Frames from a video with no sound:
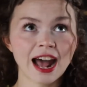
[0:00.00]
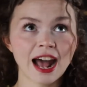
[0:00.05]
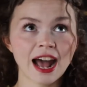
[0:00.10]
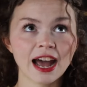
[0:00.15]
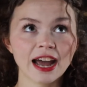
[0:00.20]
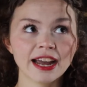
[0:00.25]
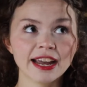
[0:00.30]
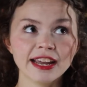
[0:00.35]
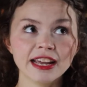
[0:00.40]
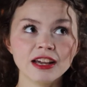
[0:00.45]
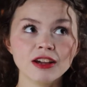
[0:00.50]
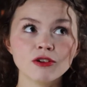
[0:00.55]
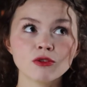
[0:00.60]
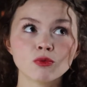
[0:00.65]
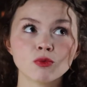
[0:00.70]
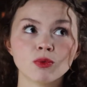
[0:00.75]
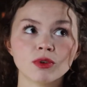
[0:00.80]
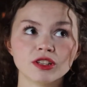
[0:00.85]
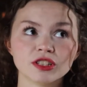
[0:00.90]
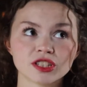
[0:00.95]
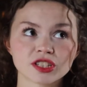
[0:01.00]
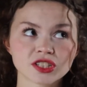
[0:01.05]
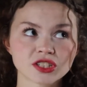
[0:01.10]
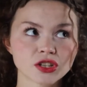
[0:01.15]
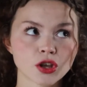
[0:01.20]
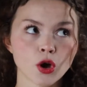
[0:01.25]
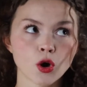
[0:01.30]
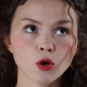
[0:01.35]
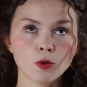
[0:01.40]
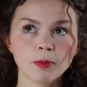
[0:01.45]
I was
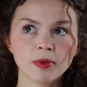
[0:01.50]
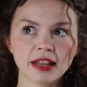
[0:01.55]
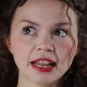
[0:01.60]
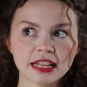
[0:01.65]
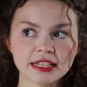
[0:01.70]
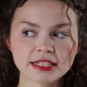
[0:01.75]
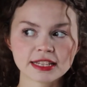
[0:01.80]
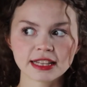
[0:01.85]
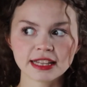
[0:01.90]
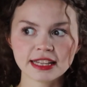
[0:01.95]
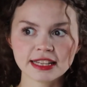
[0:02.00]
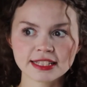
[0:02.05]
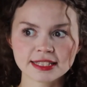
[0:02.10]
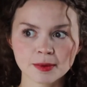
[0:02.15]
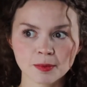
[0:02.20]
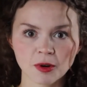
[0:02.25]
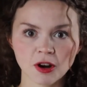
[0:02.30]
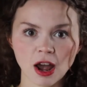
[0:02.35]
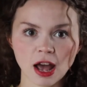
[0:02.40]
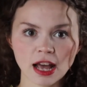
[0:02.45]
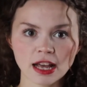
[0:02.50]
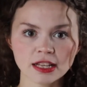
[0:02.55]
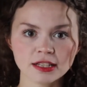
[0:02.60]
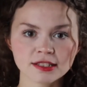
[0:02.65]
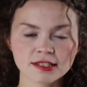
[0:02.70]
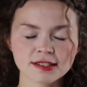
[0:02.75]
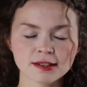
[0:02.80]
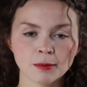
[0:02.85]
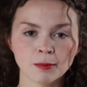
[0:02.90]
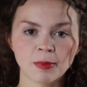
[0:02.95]
so pleasantly
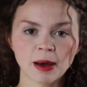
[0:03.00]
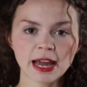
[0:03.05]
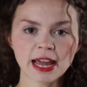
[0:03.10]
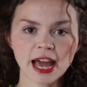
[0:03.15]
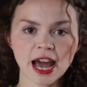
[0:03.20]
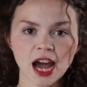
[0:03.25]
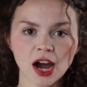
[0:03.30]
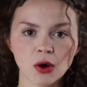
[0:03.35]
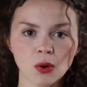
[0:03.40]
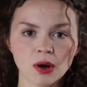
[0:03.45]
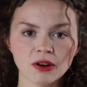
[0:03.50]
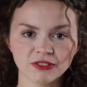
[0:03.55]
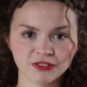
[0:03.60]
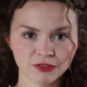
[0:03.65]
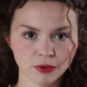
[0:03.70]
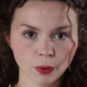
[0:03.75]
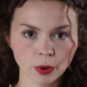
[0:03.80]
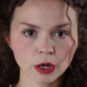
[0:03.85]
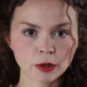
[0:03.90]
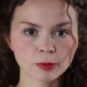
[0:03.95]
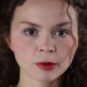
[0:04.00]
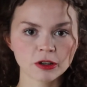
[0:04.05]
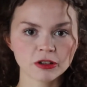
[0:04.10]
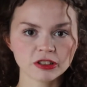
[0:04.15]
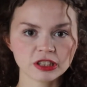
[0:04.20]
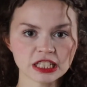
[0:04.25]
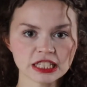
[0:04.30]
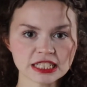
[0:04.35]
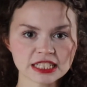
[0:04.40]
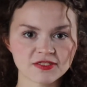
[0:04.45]
surprised by how
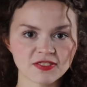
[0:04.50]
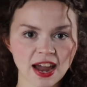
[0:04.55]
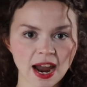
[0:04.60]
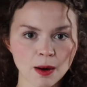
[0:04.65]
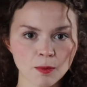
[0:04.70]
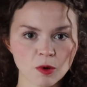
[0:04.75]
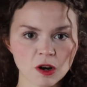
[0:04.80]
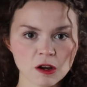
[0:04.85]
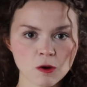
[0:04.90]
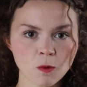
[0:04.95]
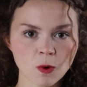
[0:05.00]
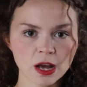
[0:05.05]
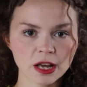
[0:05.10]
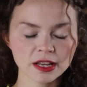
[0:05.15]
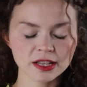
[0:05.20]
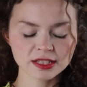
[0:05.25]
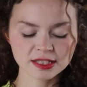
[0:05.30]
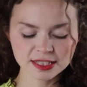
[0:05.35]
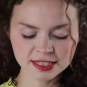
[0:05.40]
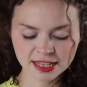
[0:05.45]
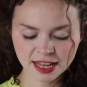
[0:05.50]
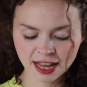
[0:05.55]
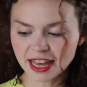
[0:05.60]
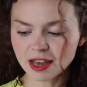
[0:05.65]
affordable this fabric was.